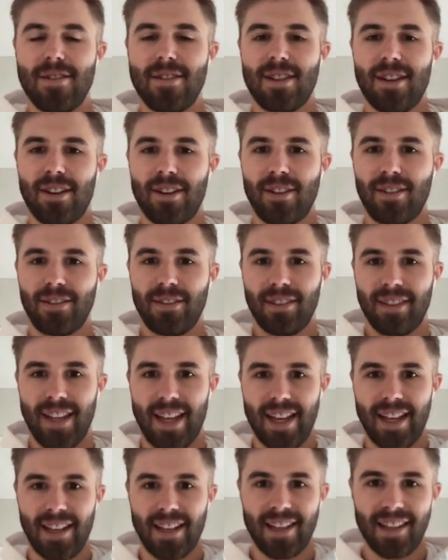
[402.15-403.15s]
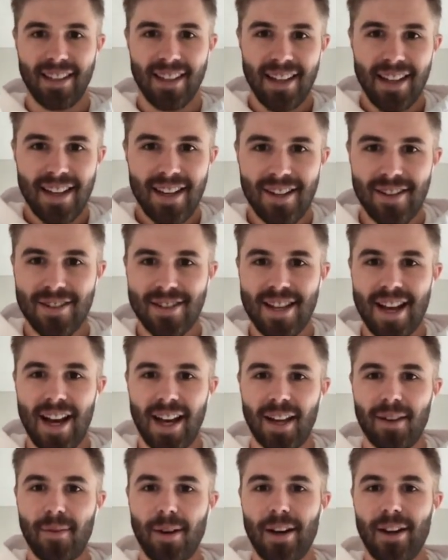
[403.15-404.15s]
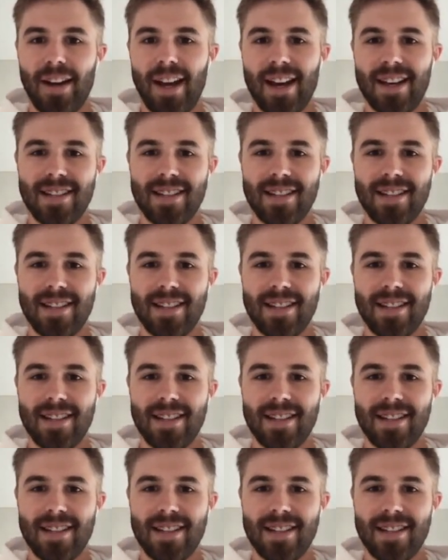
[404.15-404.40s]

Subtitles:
So, like you're talking about,